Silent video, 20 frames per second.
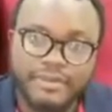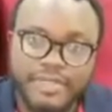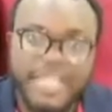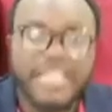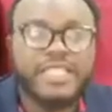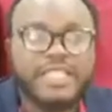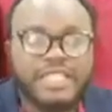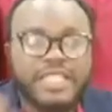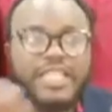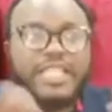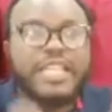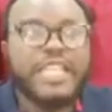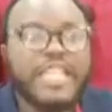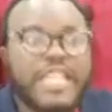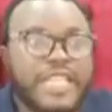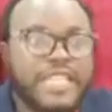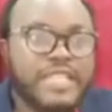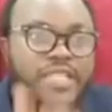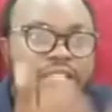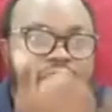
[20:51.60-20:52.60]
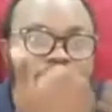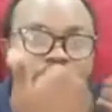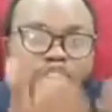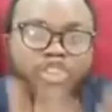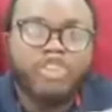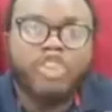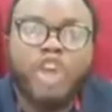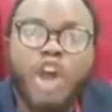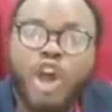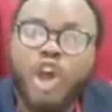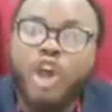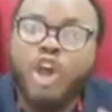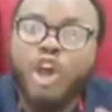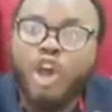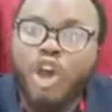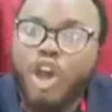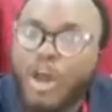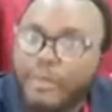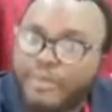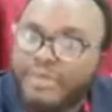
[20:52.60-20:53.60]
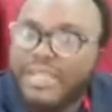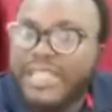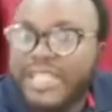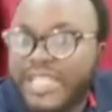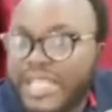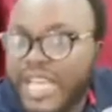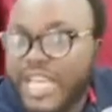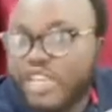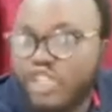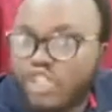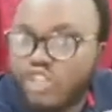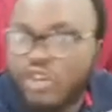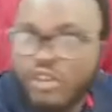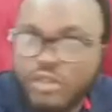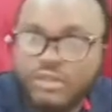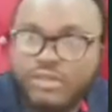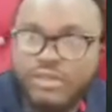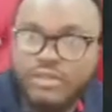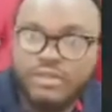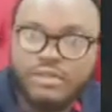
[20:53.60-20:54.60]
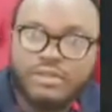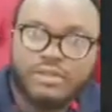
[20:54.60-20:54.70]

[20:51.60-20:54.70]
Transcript: It is your obligation.